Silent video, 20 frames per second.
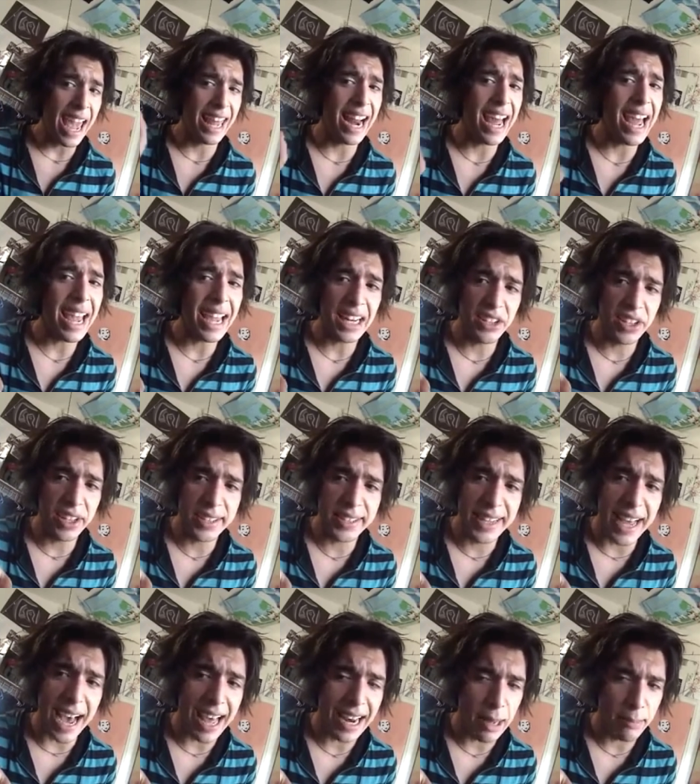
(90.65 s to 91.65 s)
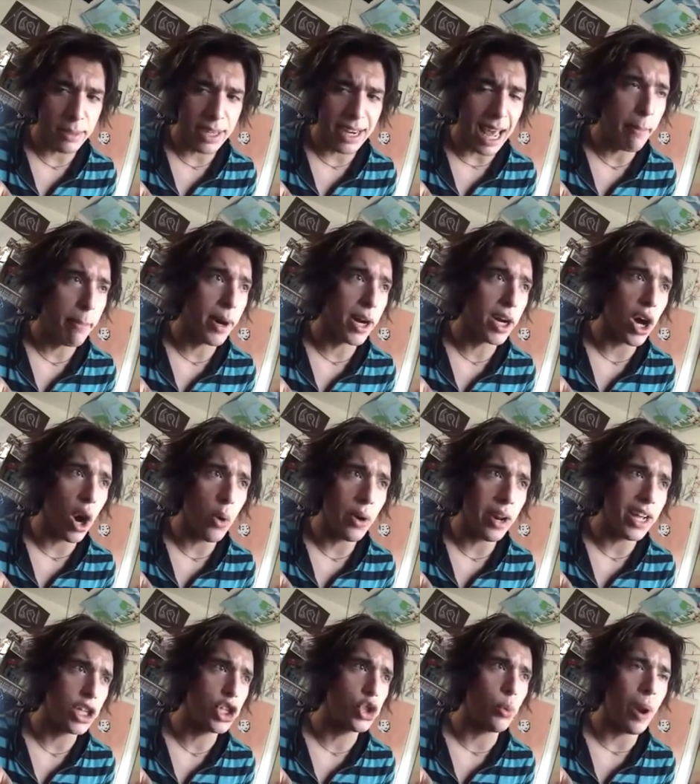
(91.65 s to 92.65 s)
And I had just gone up to that
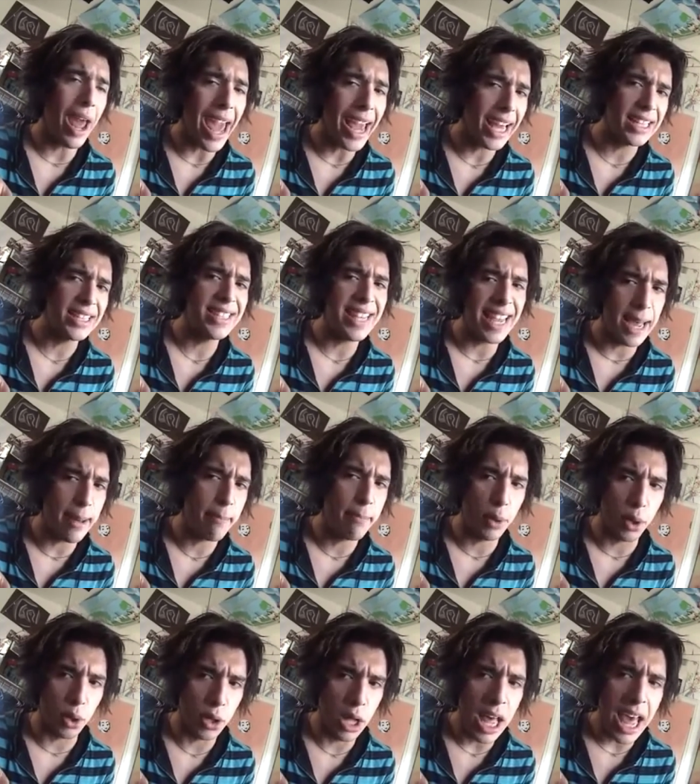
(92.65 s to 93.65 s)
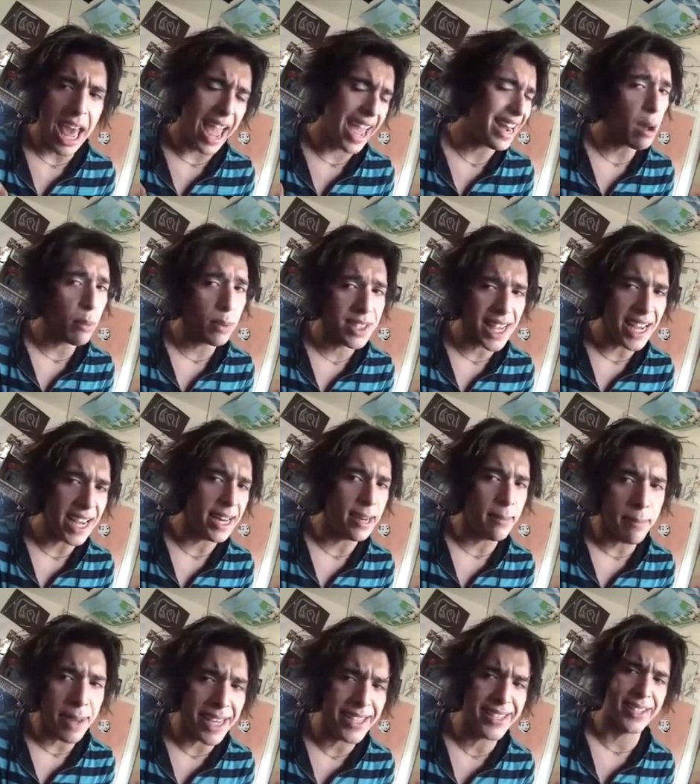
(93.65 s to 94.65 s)
pagoda dragon temple and I was
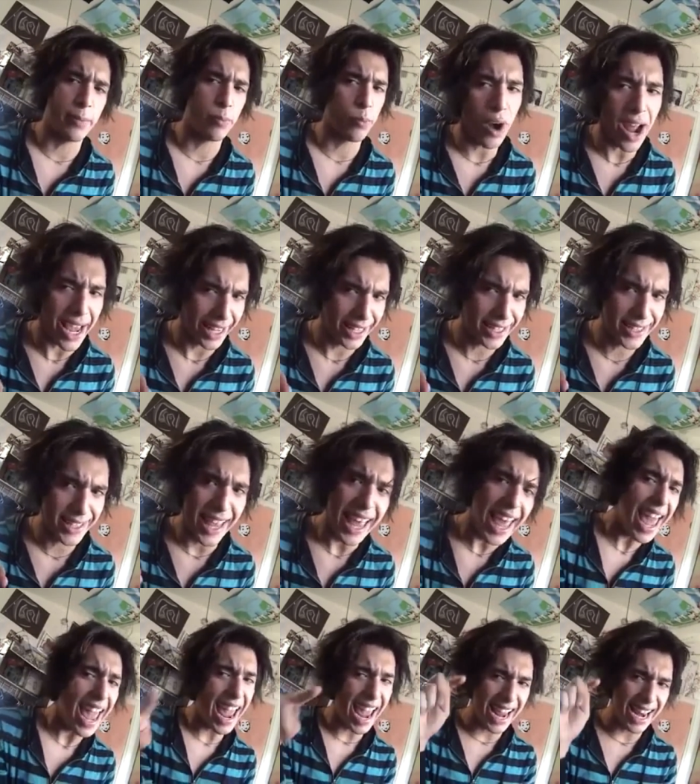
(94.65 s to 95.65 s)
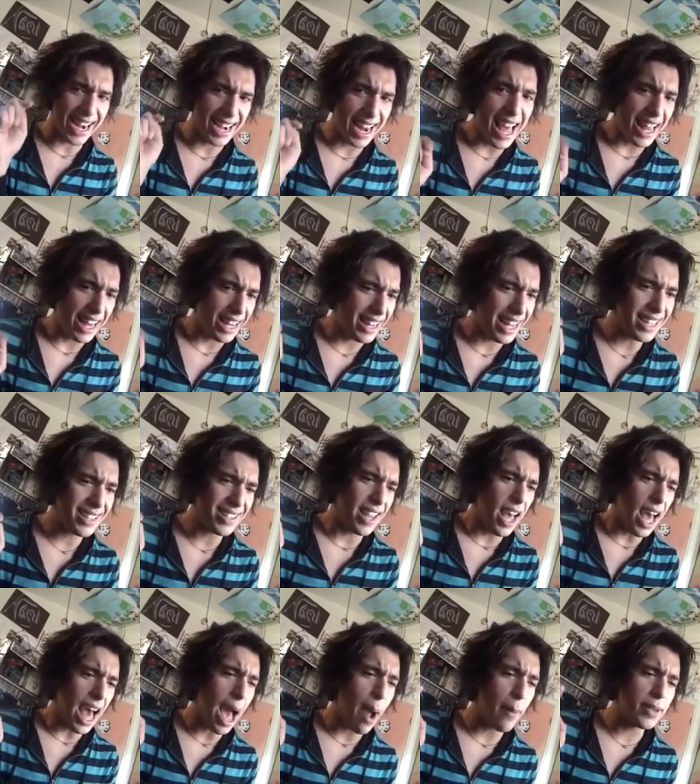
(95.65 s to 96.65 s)
eating me some rice. And
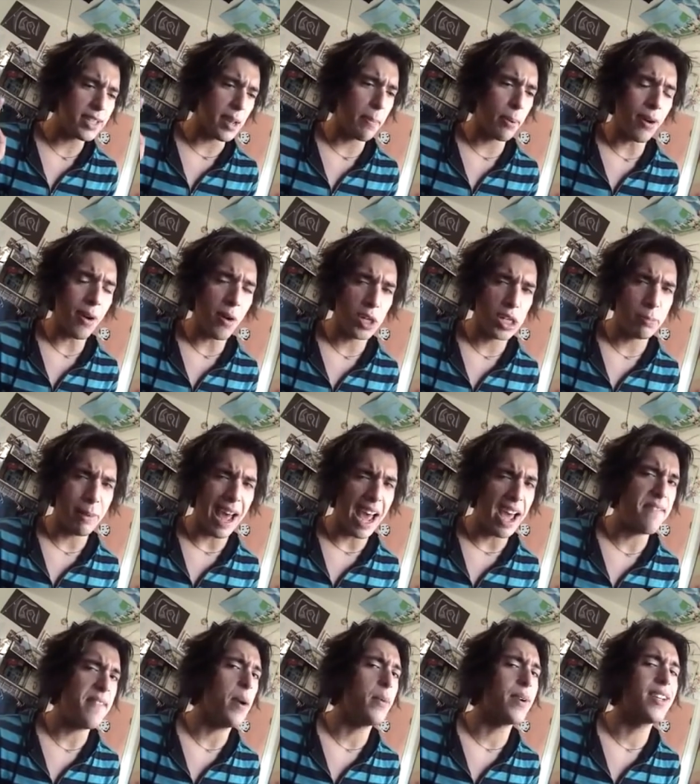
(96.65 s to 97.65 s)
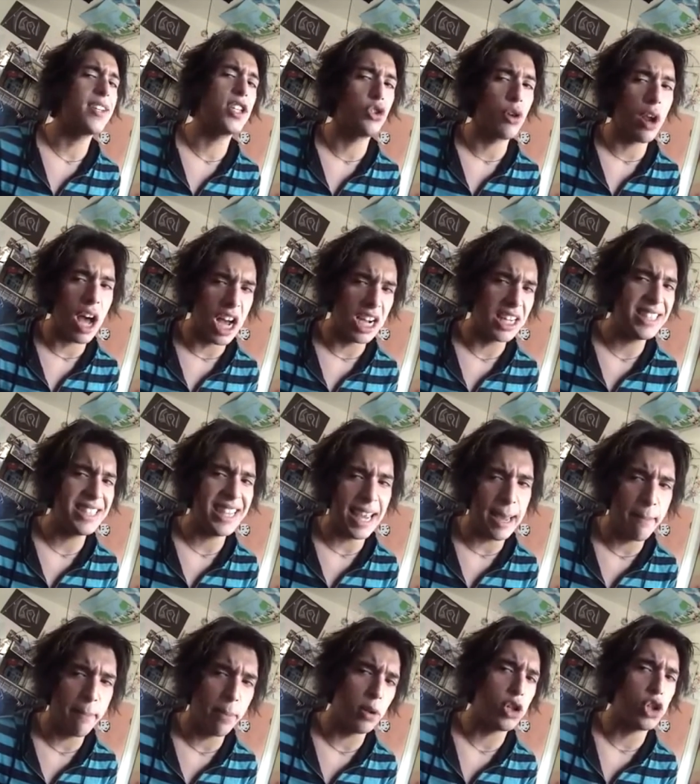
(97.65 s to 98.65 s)
this, I was approached by a very strong
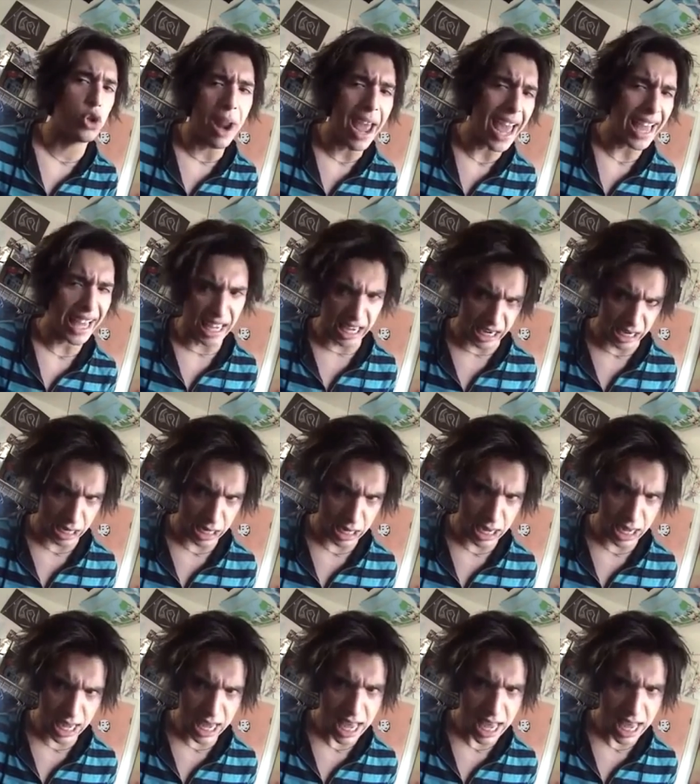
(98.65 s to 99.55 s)
temple dragon.